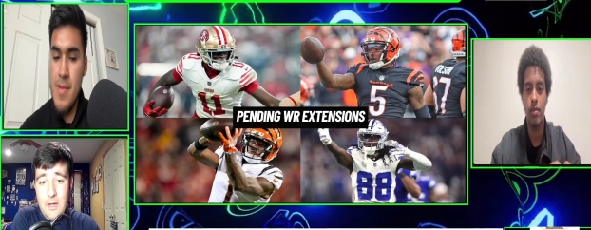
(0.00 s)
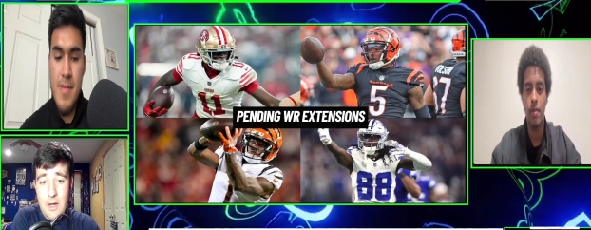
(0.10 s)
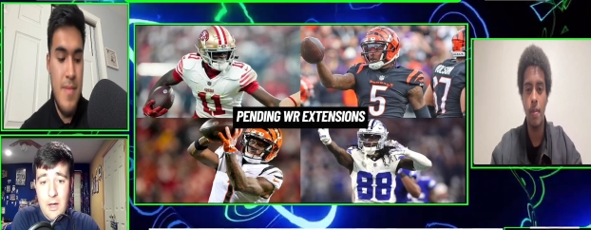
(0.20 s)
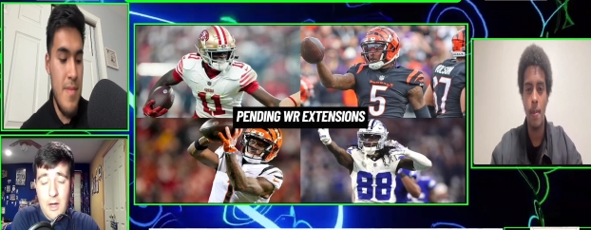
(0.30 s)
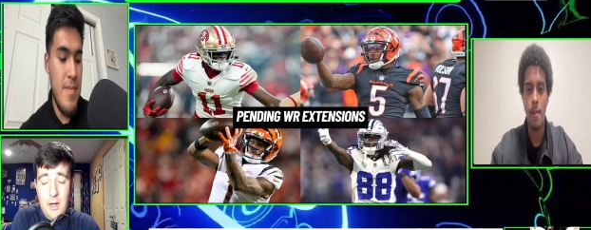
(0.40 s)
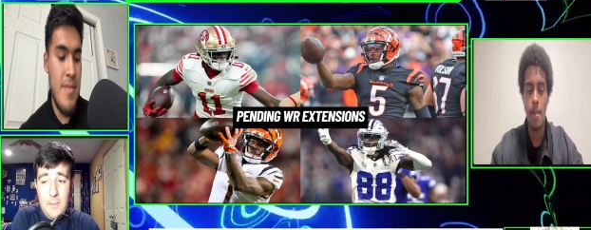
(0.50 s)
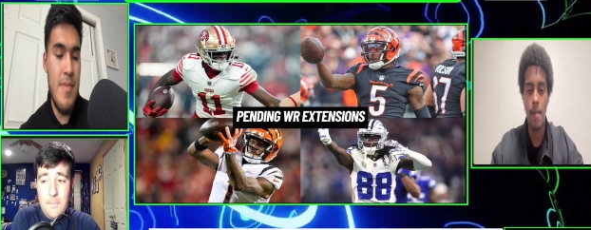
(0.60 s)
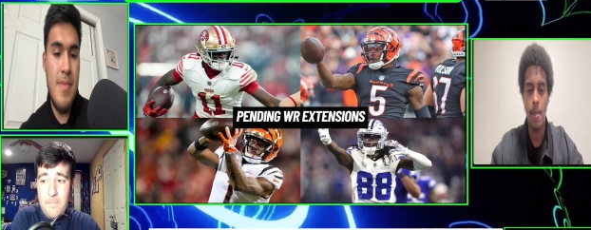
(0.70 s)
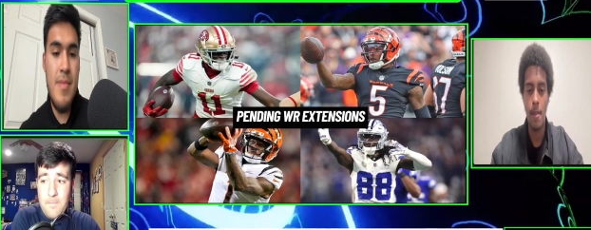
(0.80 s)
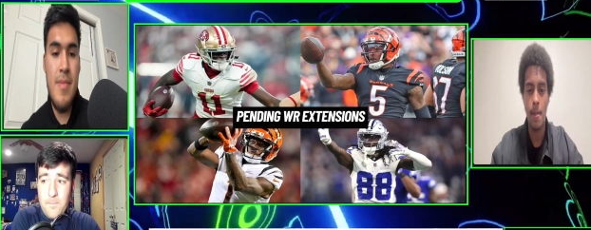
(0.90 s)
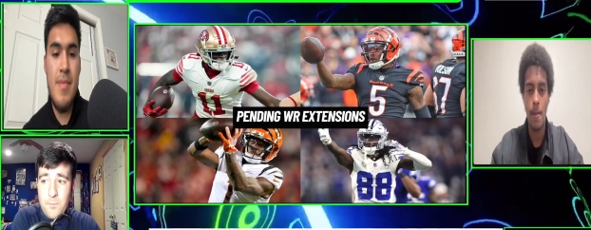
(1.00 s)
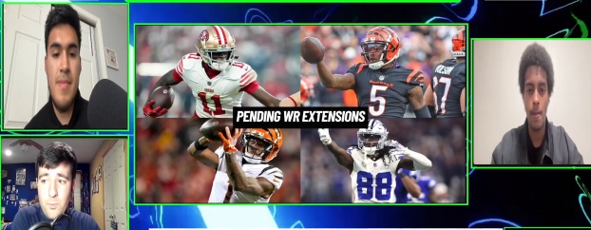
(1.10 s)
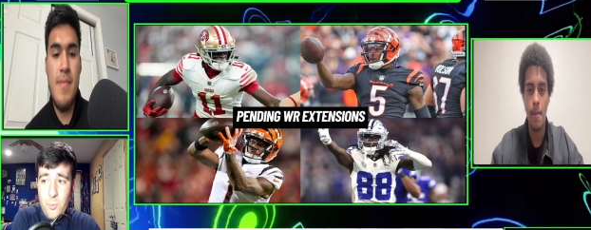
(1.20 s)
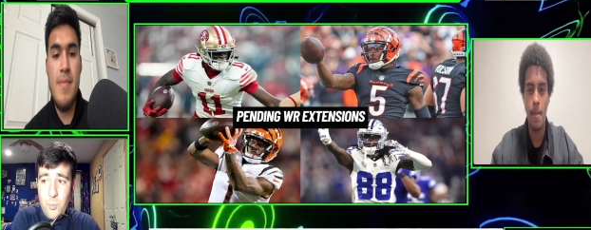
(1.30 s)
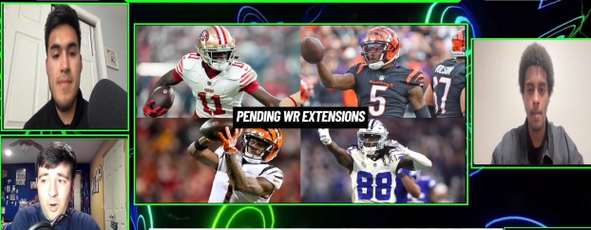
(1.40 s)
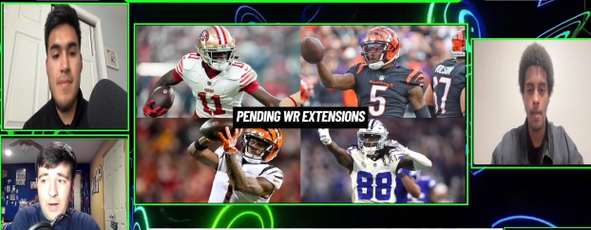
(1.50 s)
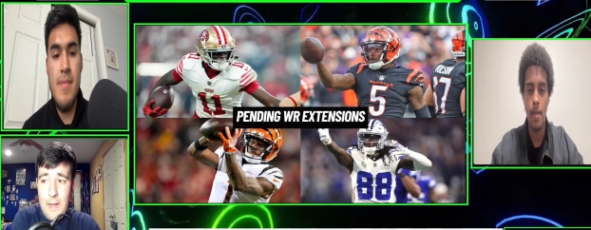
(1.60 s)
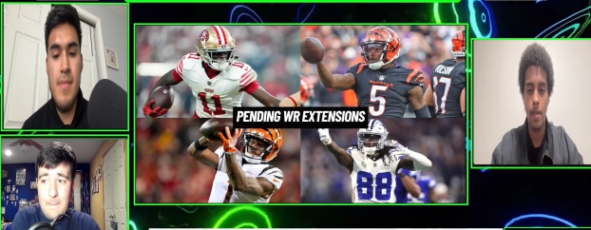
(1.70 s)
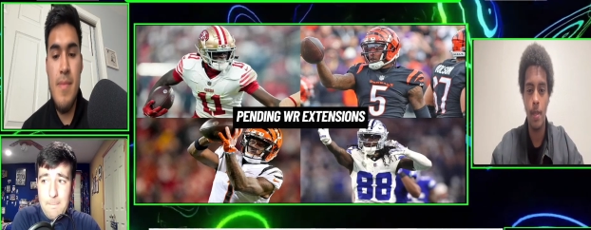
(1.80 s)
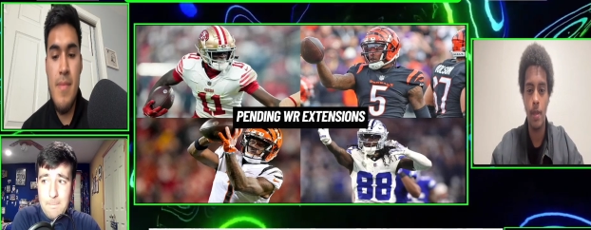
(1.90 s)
Speaker 1: Um, but